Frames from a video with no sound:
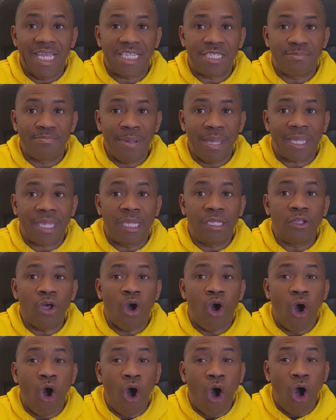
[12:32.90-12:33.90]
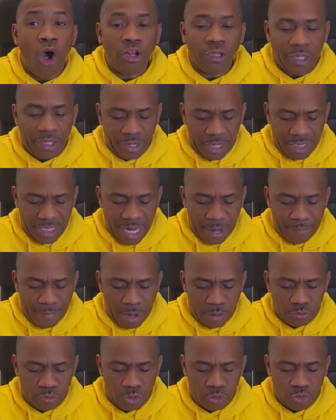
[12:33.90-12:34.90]
He's making all grace
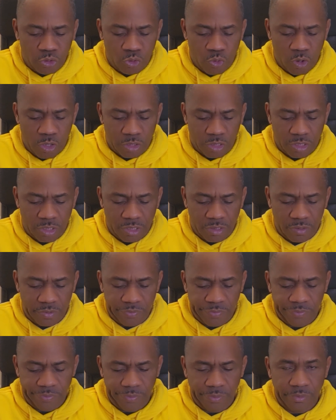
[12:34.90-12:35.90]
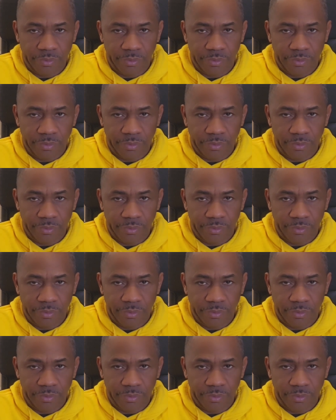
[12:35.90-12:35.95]
abound unto us.